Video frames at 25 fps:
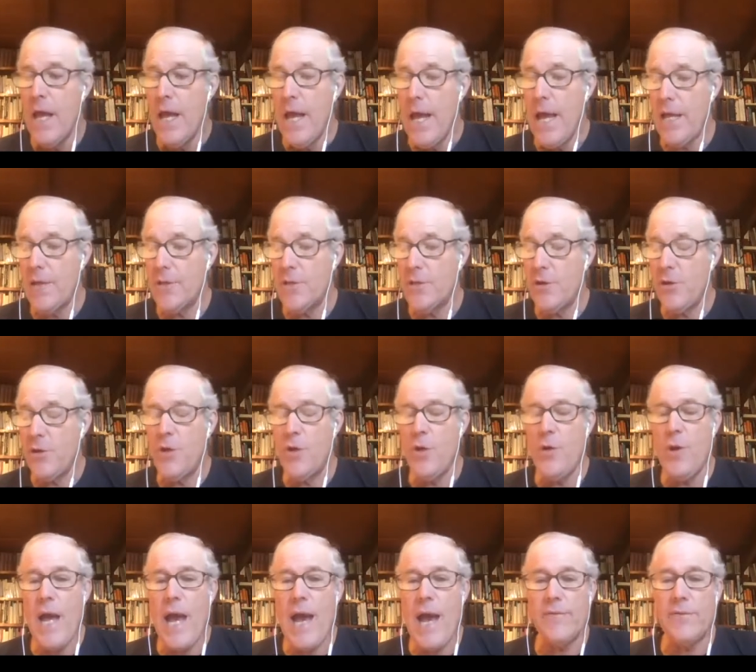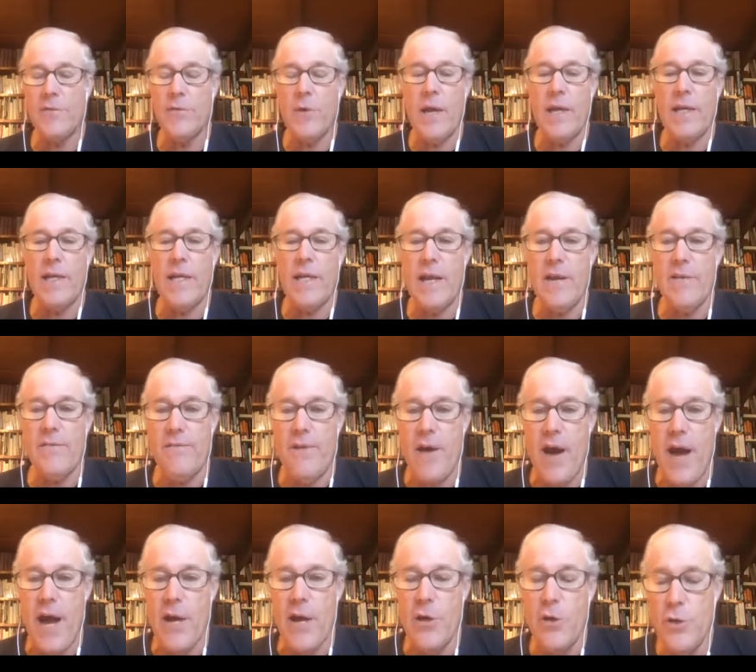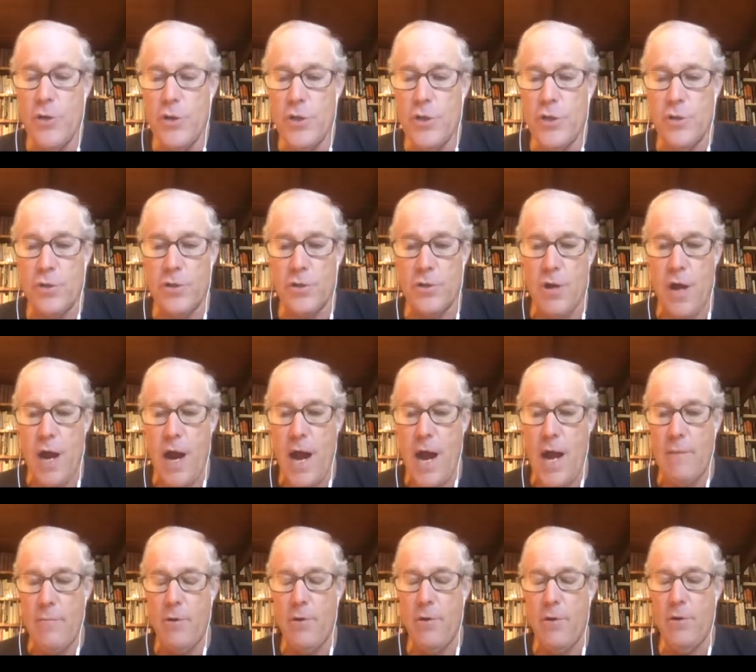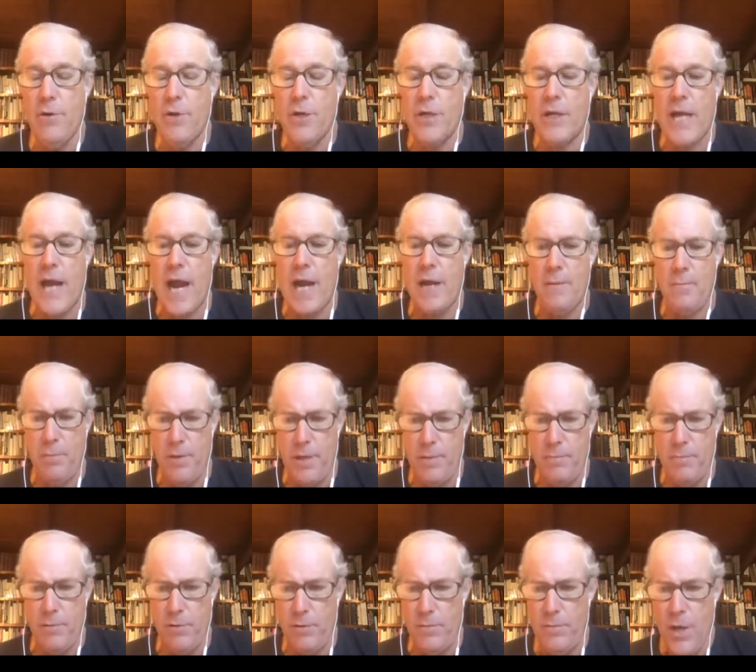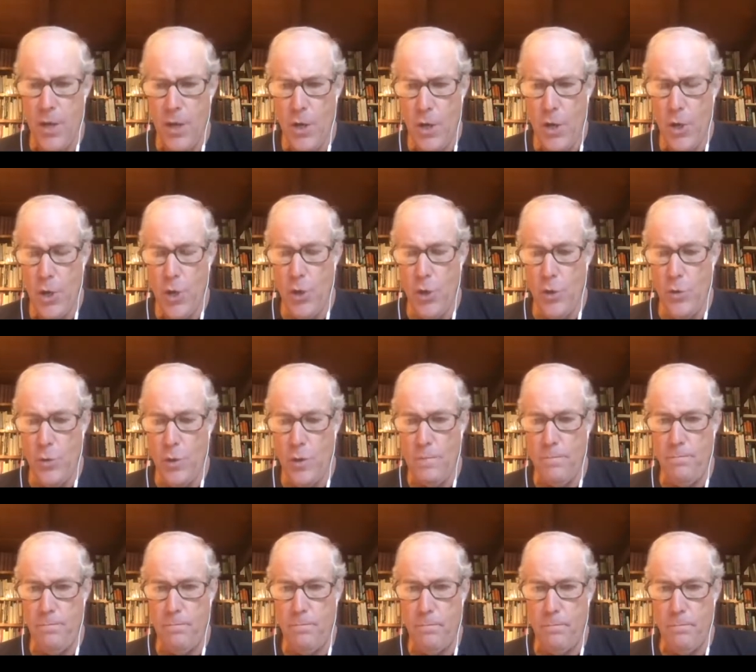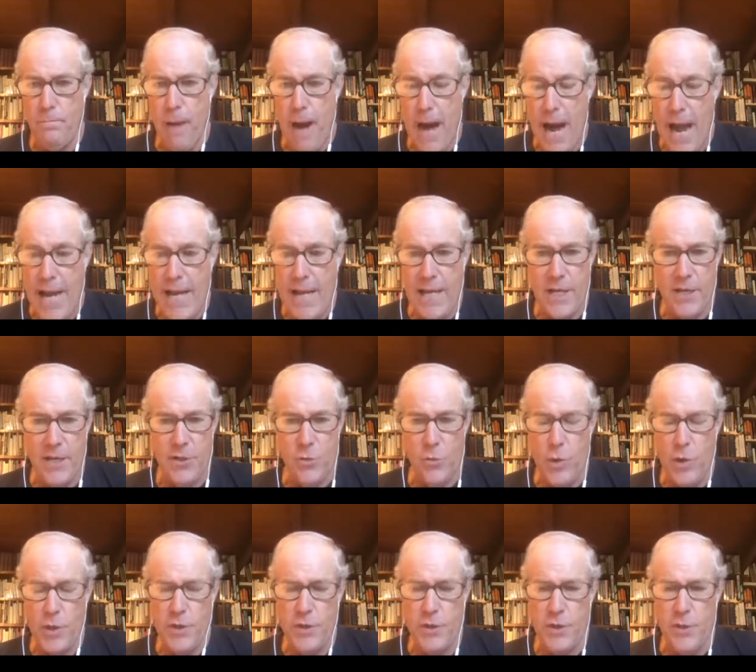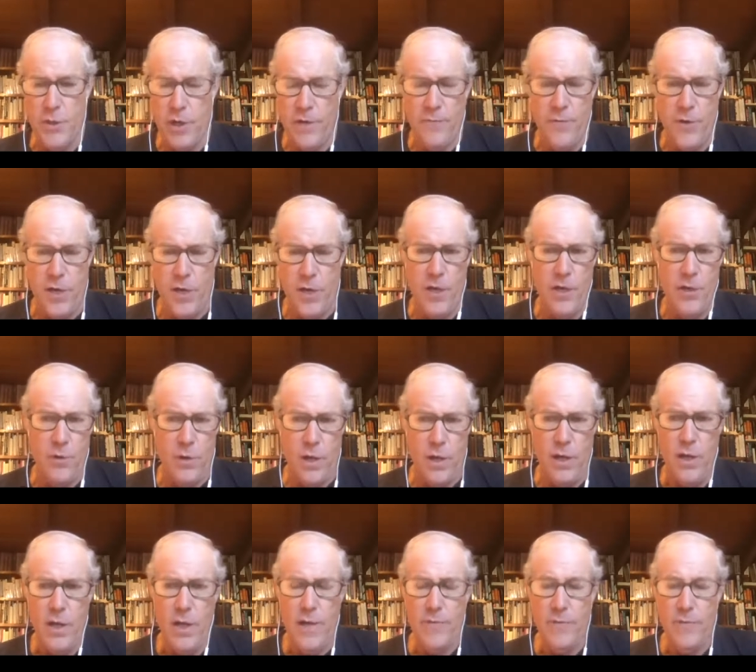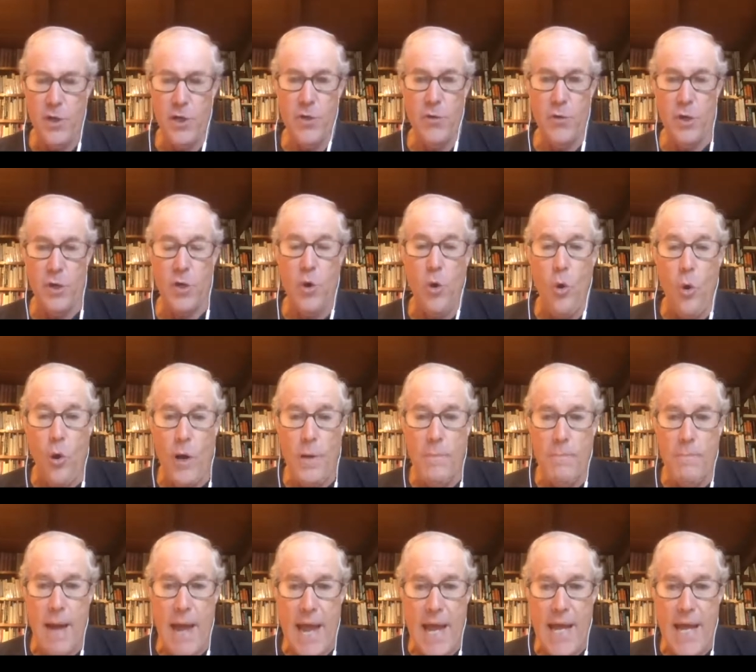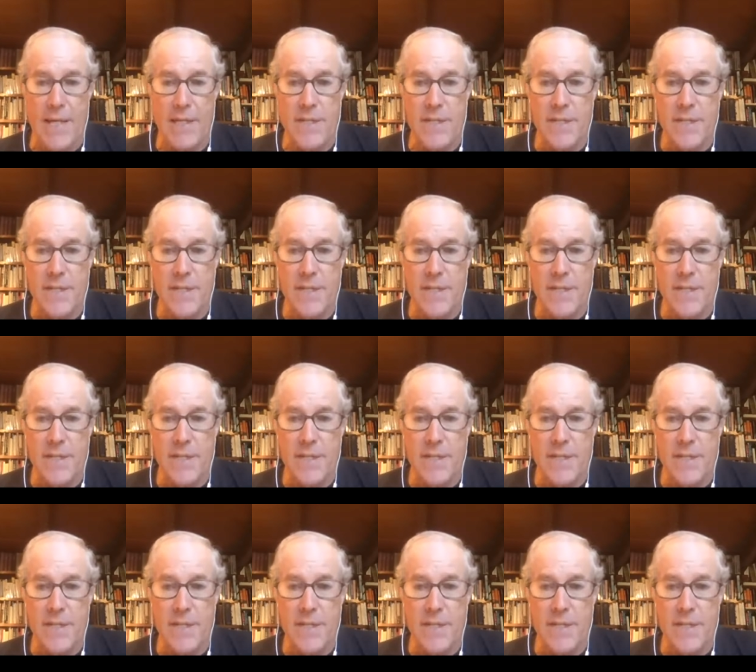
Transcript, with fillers: And so you have to identify who's your tribe, who are the kind of people who would buy into what you're doing. If you're going to do a you're going to do a corn maze,